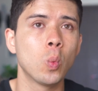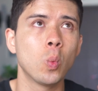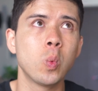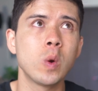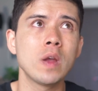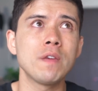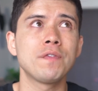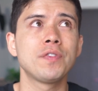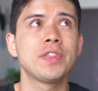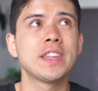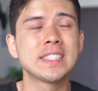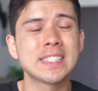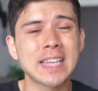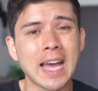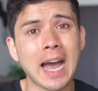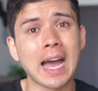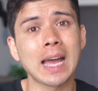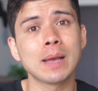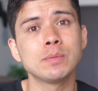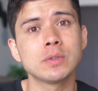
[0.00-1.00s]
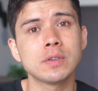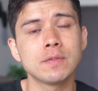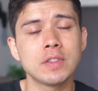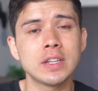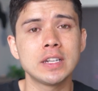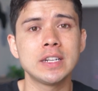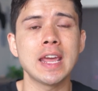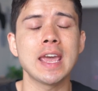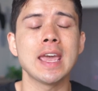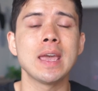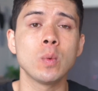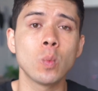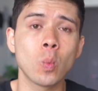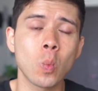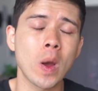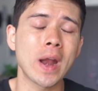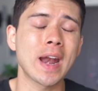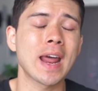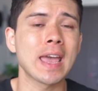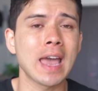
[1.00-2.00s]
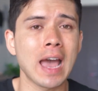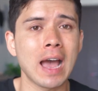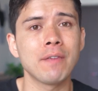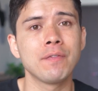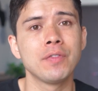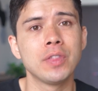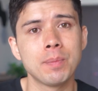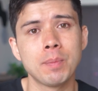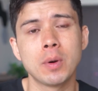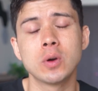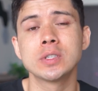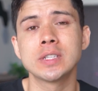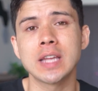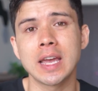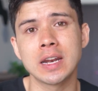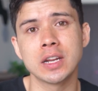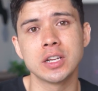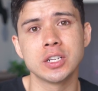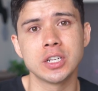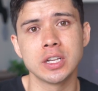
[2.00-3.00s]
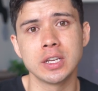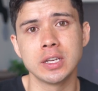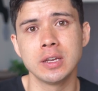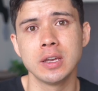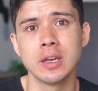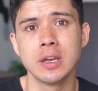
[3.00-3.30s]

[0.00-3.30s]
with the times of the day when I have the most energy.